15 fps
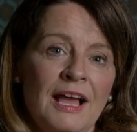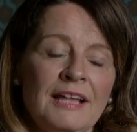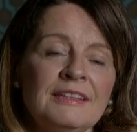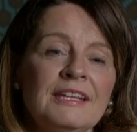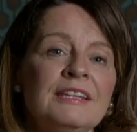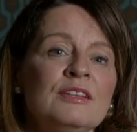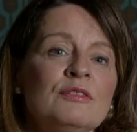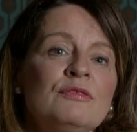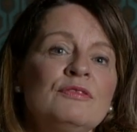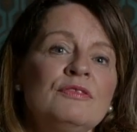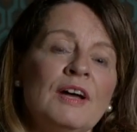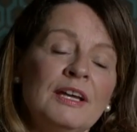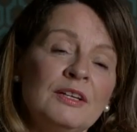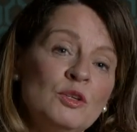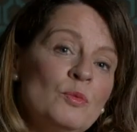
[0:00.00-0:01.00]
And then the
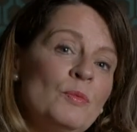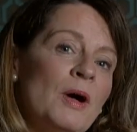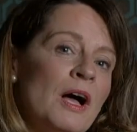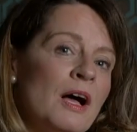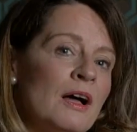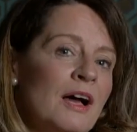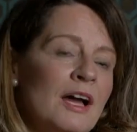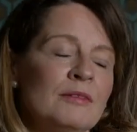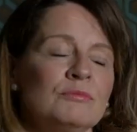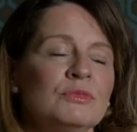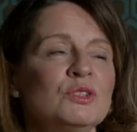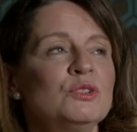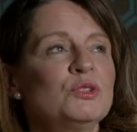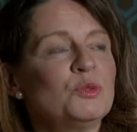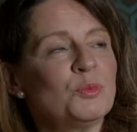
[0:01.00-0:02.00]
final part I'm
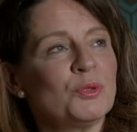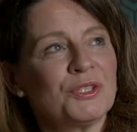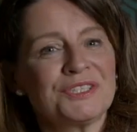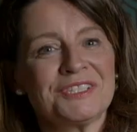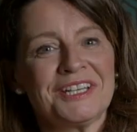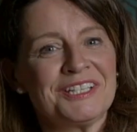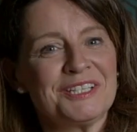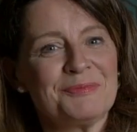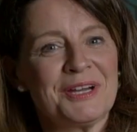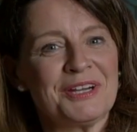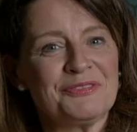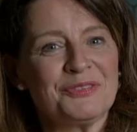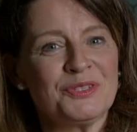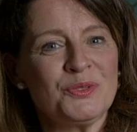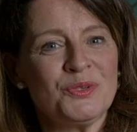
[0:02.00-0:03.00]
super excited
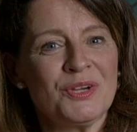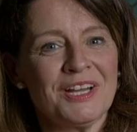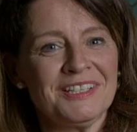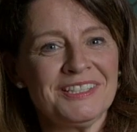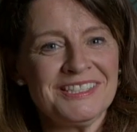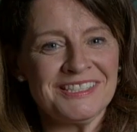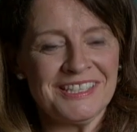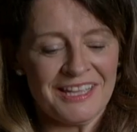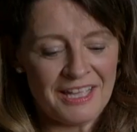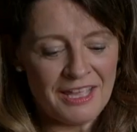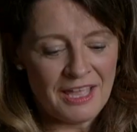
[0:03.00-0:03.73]
about for you guys.